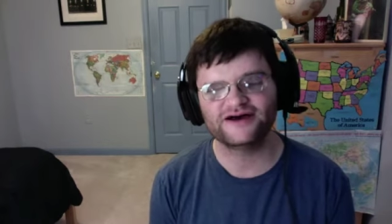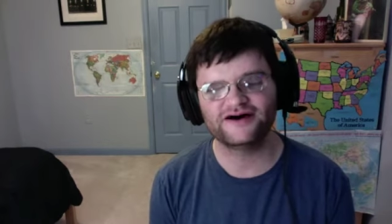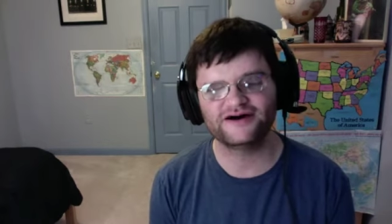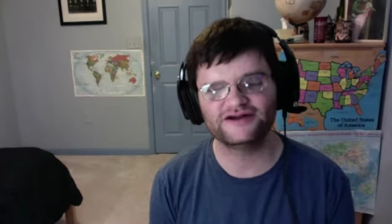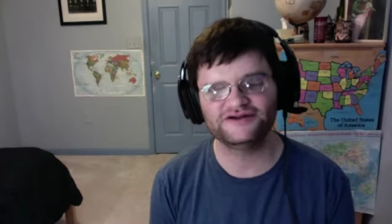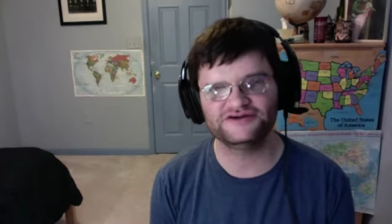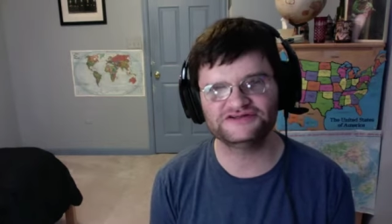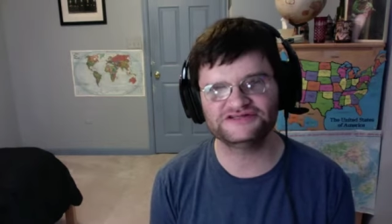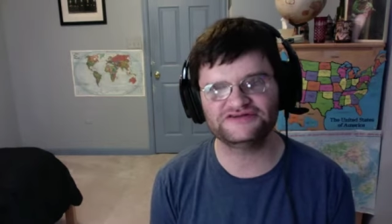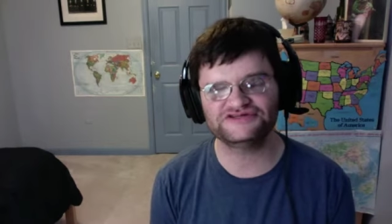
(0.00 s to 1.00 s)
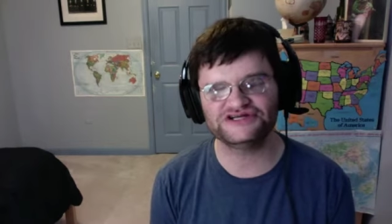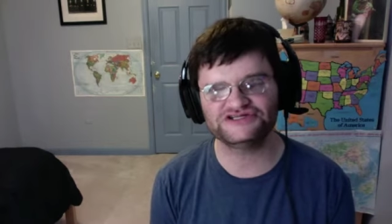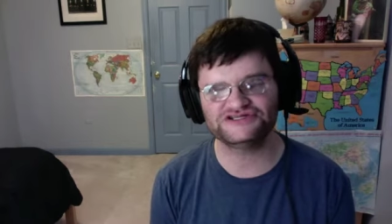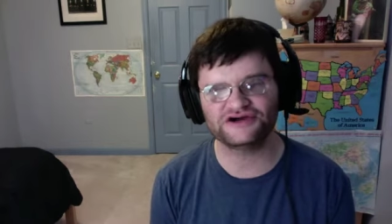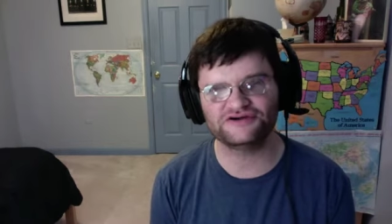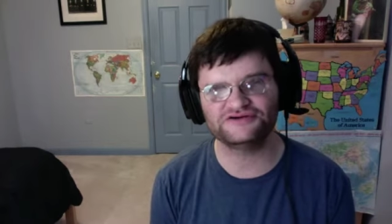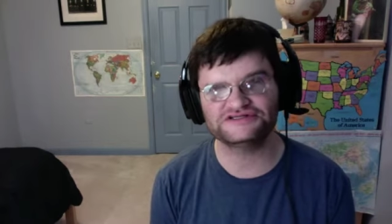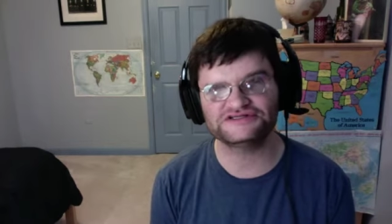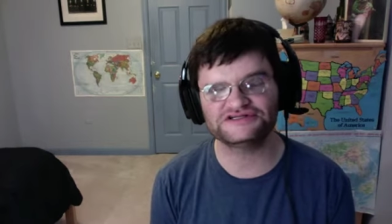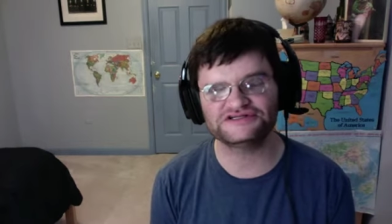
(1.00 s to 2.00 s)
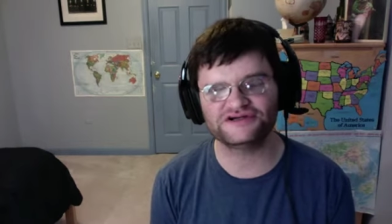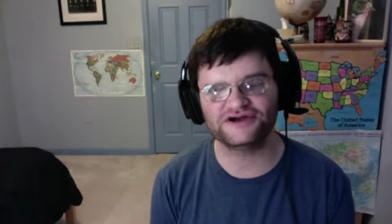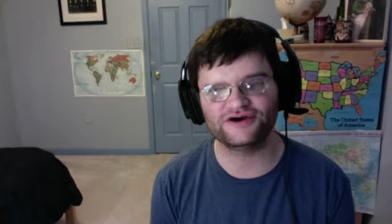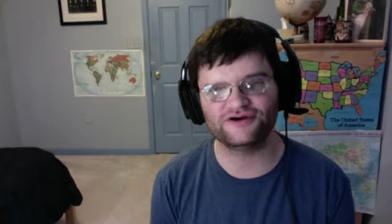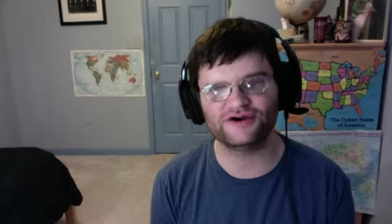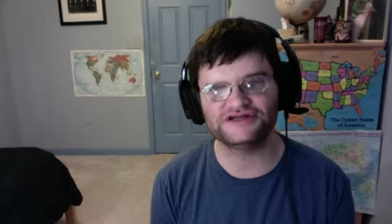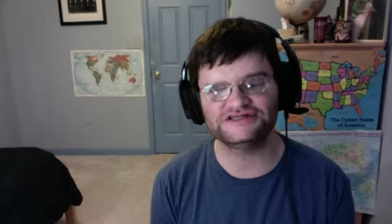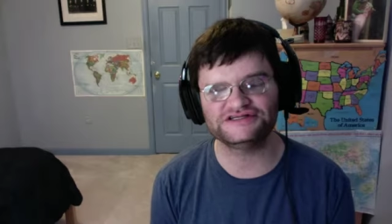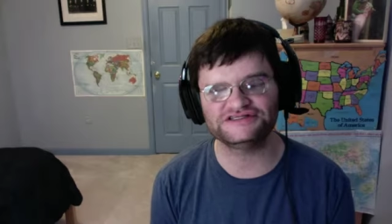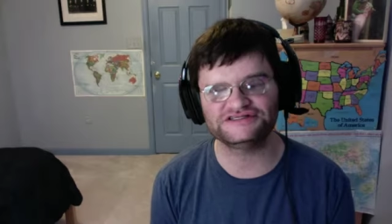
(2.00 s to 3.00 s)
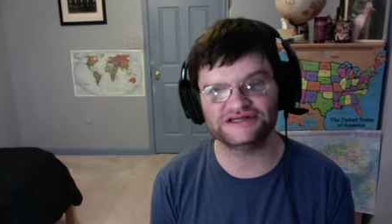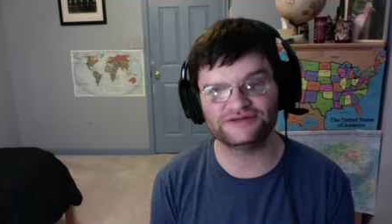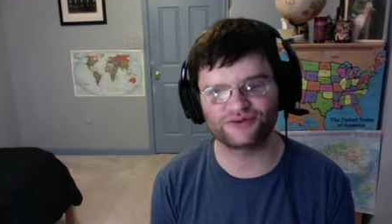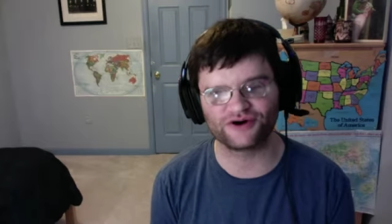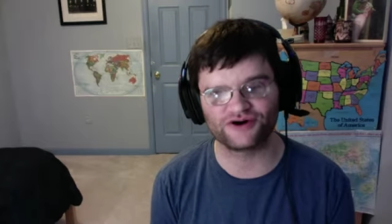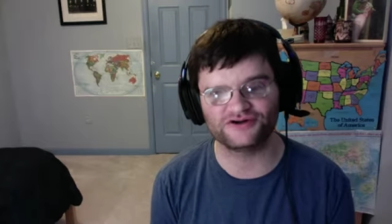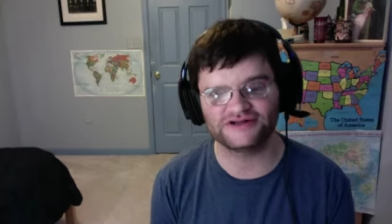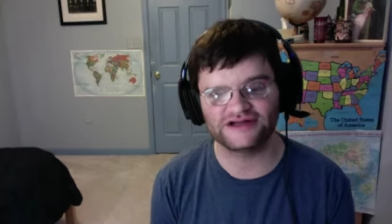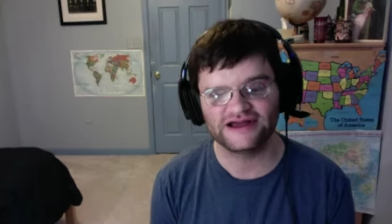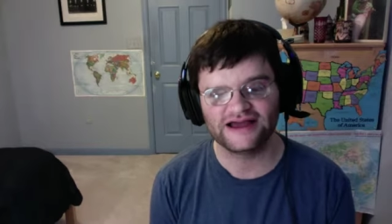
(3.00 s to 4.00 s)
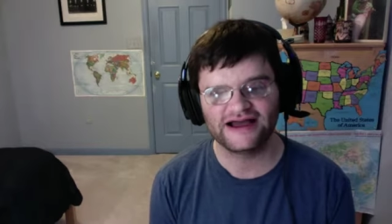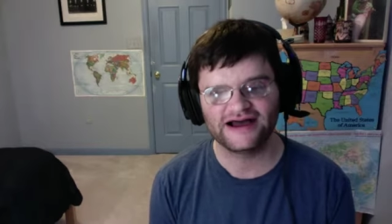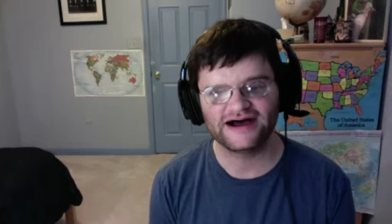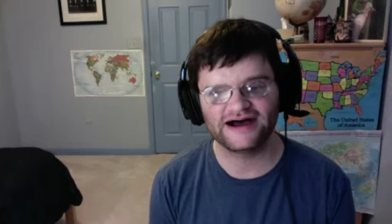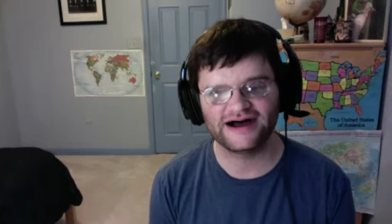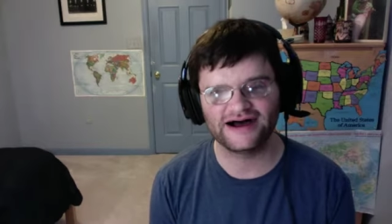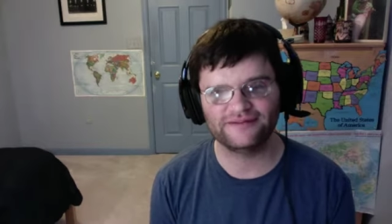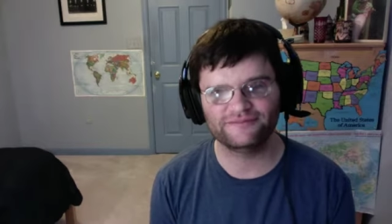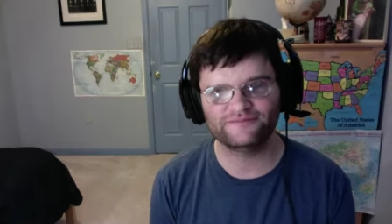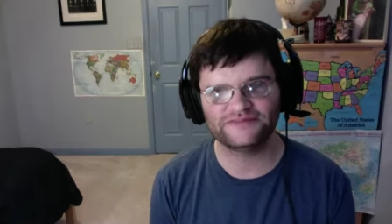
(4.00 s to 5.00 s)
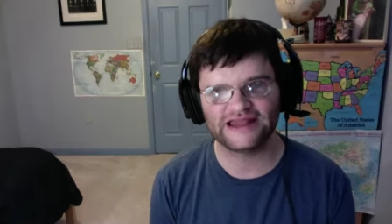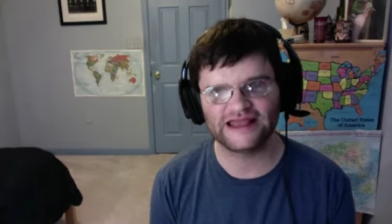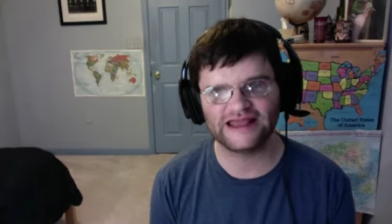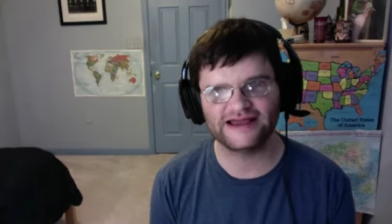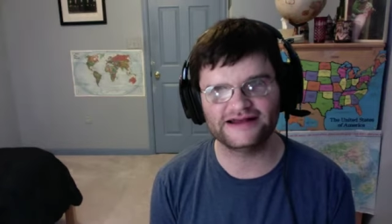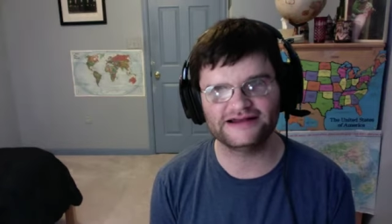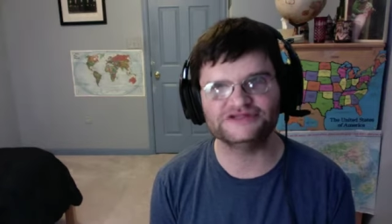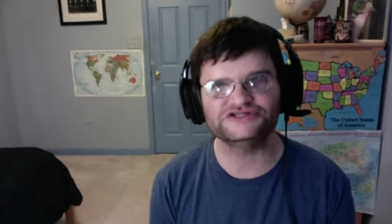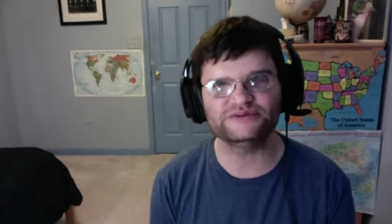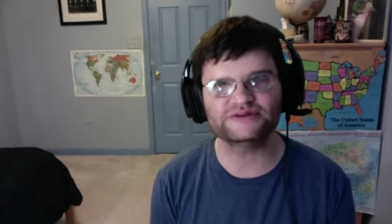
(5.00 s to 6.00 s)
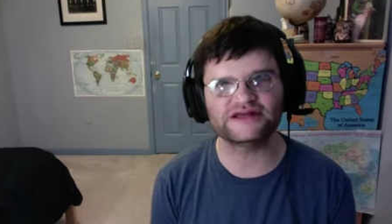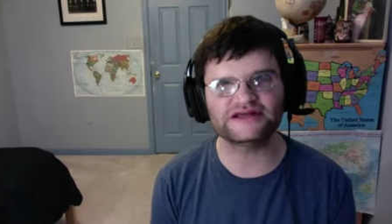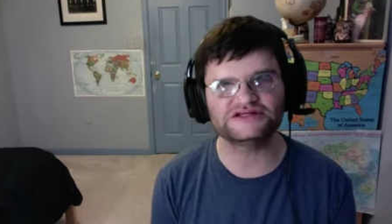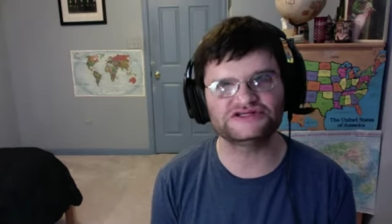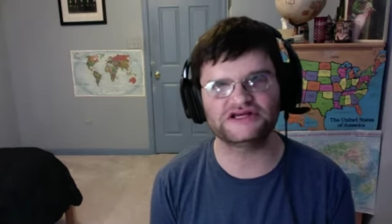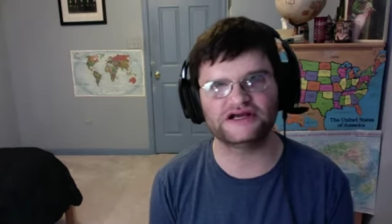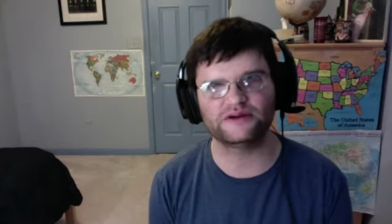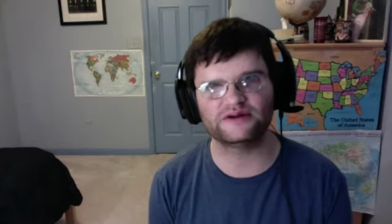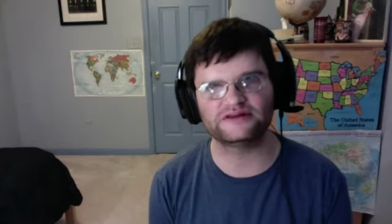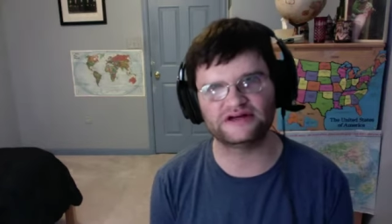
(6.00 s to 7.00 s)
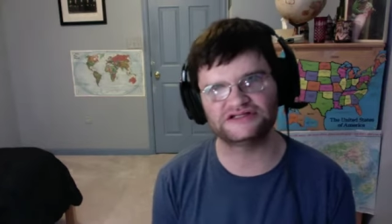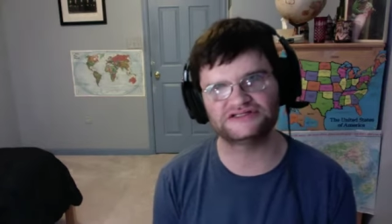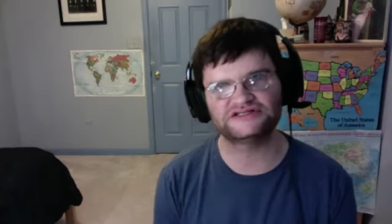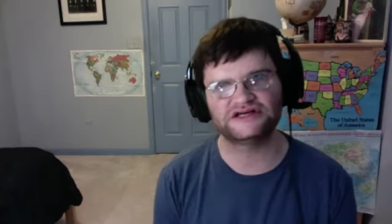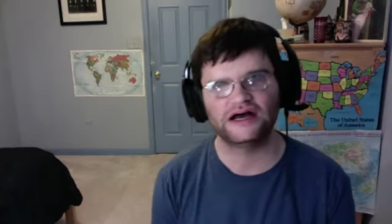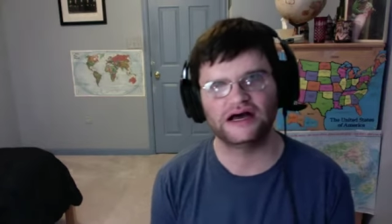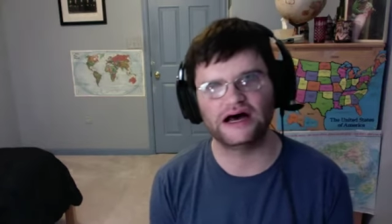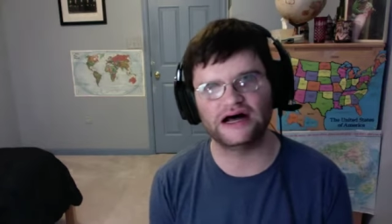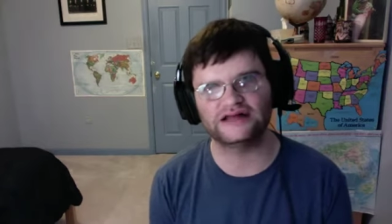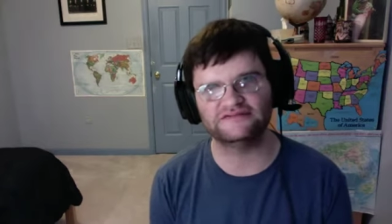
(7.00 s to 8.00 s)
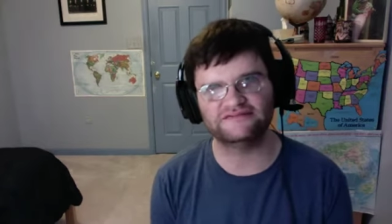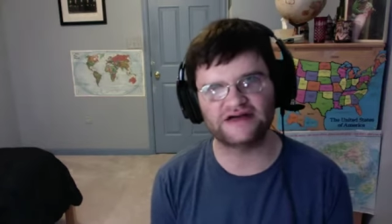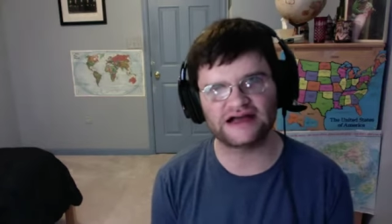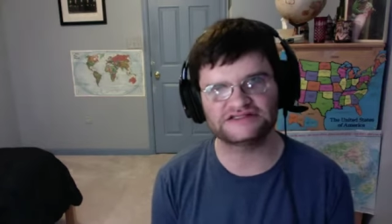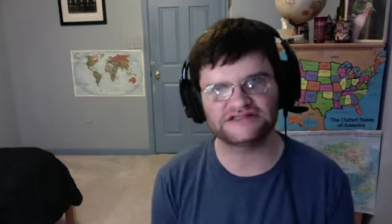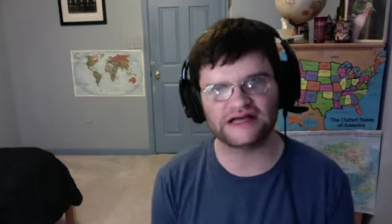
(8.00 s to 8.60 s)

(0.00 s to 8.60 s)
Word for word: on New Year's Eve, she chose to go to SeaWorld. Um, and she would like to share with us uh, the facts